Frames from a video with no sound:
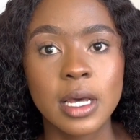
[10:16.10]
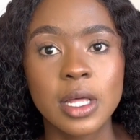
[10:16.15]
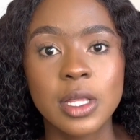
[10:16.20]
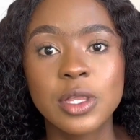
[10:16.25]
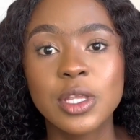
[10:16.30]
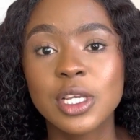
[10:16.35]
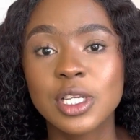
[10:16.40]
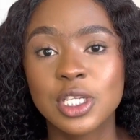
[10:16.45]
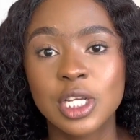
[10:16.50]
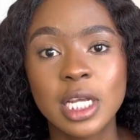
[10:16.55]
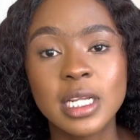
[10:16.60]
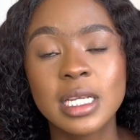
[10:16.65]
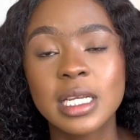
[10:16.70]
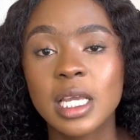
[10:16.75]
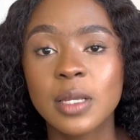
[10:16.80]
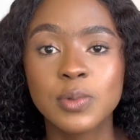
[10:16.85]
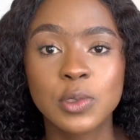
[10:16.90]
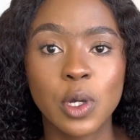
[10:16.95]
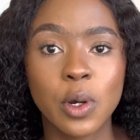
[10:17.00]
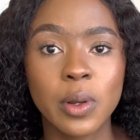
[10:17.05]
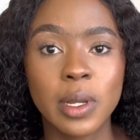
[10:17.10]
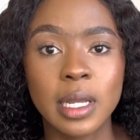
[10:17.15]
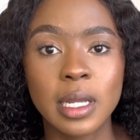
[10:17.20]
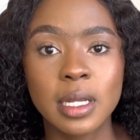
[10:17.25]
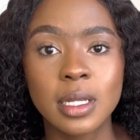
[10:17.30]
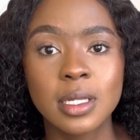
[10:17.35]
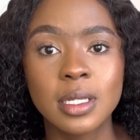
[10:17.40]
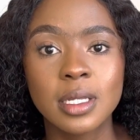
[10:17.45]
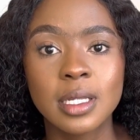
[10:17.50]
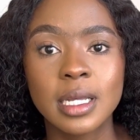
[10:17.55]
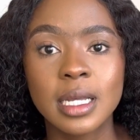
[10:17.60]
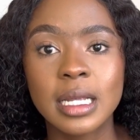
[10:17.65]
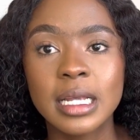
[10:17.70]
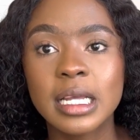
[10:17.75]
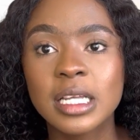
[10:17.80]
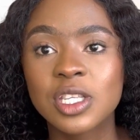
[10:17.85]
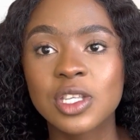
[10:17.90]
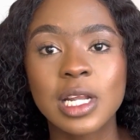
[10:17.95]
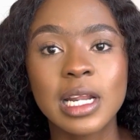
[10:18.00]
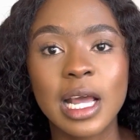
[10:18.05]
the journey keeps going.
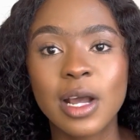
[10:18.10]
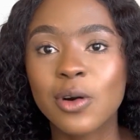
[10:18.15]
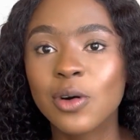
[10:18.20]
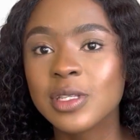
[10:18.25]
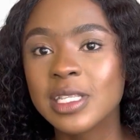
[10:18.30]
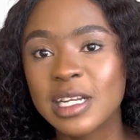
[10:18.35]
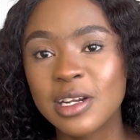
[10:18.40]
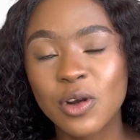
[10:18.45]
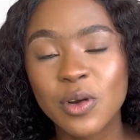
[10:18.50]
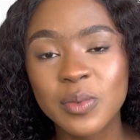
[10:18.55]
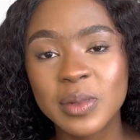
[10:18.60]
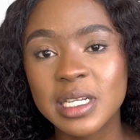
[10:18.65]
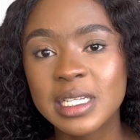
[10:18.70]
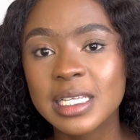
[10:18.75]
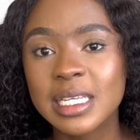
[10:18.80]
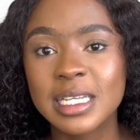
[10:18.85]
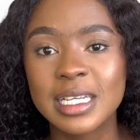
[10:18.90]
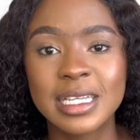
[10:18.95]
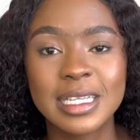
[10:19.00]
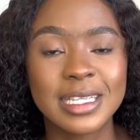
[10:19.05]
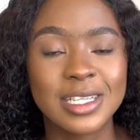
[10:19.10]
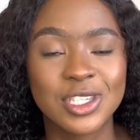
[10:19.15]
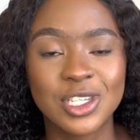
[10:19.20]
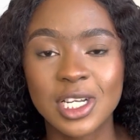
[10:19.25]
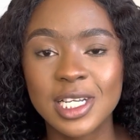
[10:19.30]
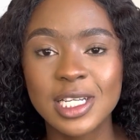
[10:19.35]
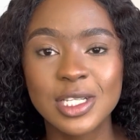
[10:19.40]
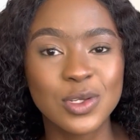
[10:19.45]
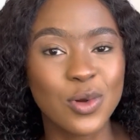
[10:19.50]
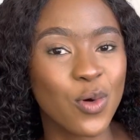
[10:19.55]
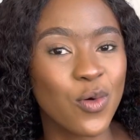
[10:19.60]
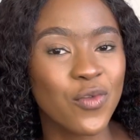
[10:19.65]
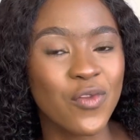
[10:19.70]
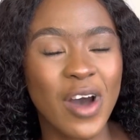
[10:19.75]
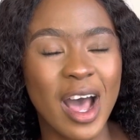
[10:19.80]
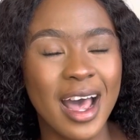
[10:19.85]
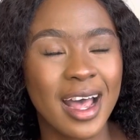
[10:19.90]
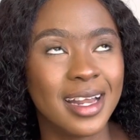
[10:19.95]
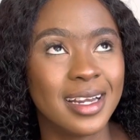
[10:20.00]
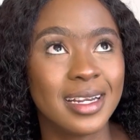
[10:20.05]
It's not like hotanako medicine, the journey is
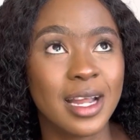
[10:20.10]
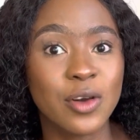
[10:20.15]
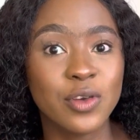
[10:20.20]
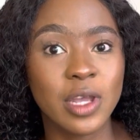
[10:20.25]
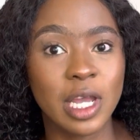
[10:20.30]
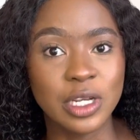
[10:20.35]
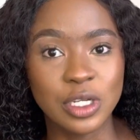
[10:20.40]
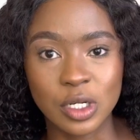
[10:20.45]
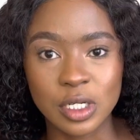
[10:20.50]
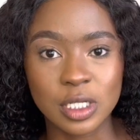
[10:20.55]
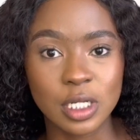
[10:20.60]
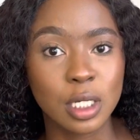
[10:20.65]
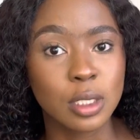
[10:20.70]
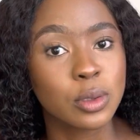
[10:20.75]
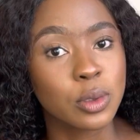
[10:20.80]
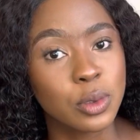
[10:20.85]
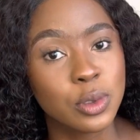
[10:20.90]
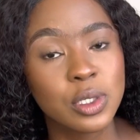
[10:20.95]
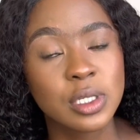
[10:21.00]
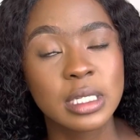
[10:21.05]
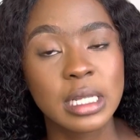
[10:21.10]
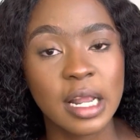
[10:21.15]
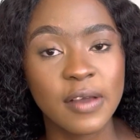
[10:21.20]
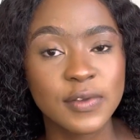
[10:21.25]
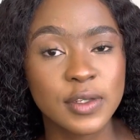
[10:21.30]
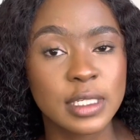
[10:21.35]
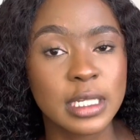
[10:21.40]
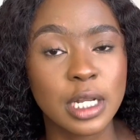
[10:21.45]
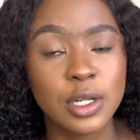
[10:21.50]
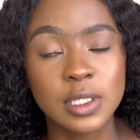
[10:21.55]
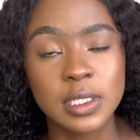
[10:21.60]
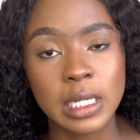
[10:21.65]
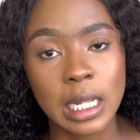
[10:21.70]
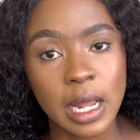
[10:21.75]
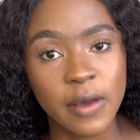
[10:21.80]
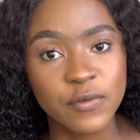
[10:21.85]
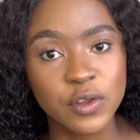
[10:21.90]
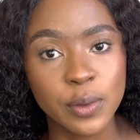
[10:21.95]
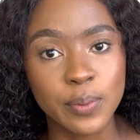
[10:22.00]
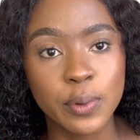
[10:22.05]
over, now you're a doctor. No, you still have to study, still
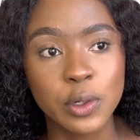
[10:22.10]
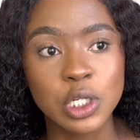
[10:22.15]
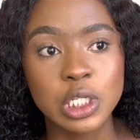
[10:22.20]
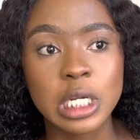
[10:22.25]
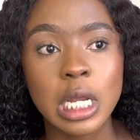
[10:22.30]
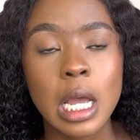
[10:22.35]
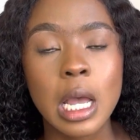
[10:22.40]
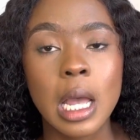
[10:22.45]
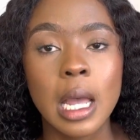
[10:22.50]
have to push.